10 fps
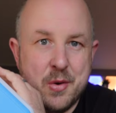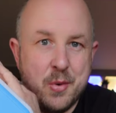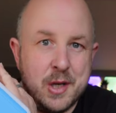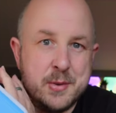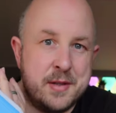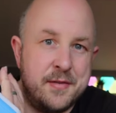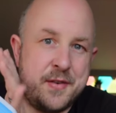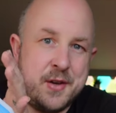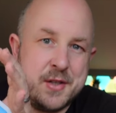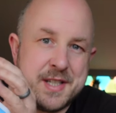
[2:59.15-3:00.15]
works with the
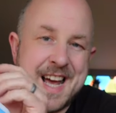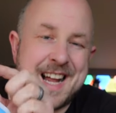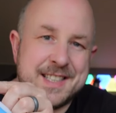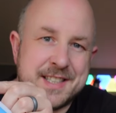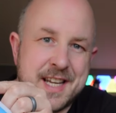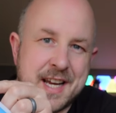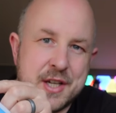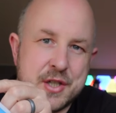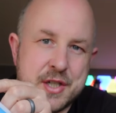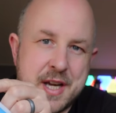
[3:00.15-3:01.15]
first and
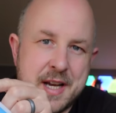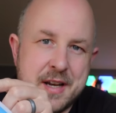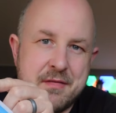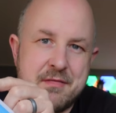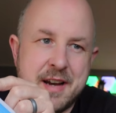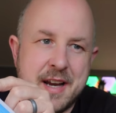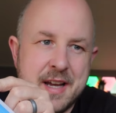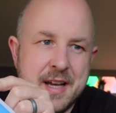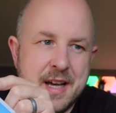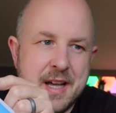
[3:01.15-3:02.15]
second gen
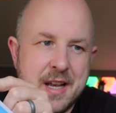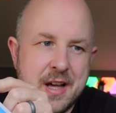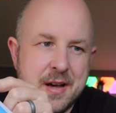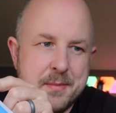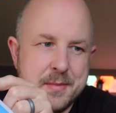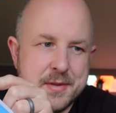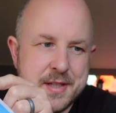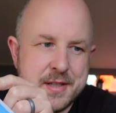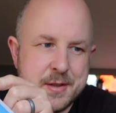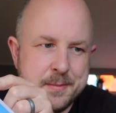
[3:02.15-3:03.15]
Ring alarm
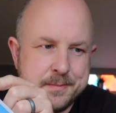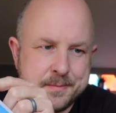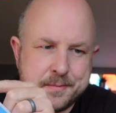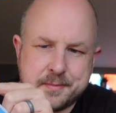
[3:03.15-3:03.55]
system,